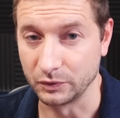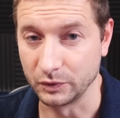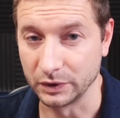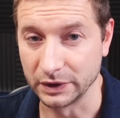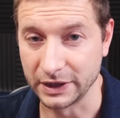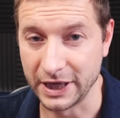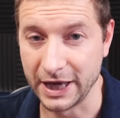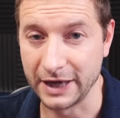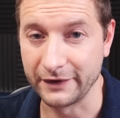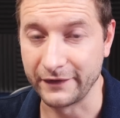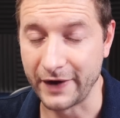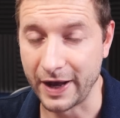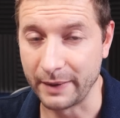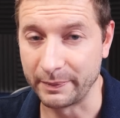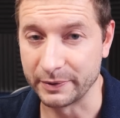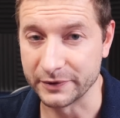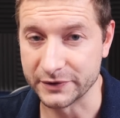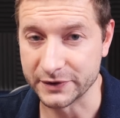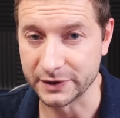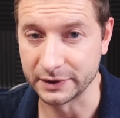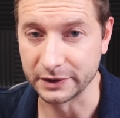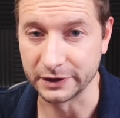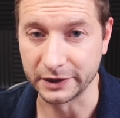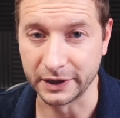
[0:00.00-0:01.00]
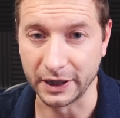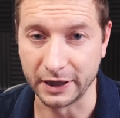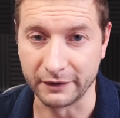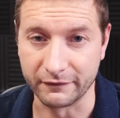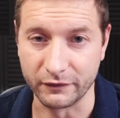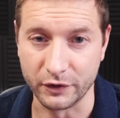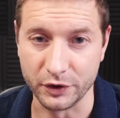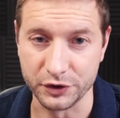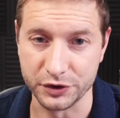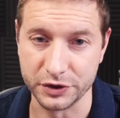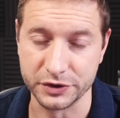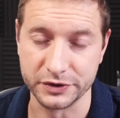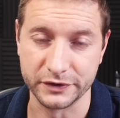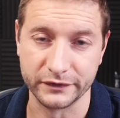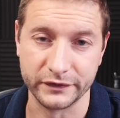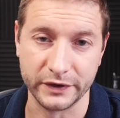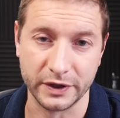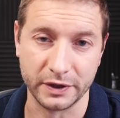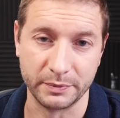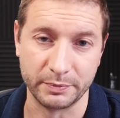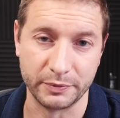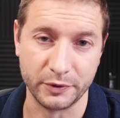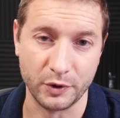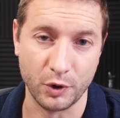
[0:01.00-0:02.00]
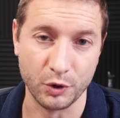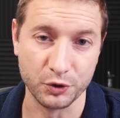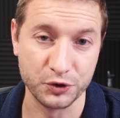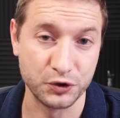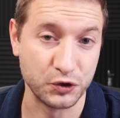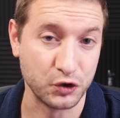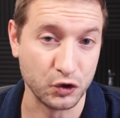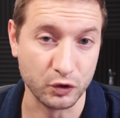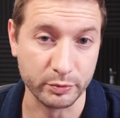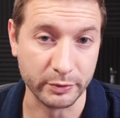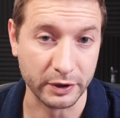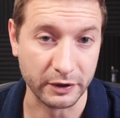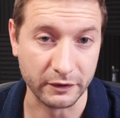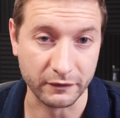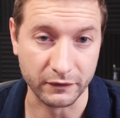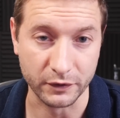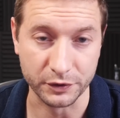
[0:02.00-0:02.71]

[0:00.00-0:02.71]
will have Apple Silicon versions of their prosumer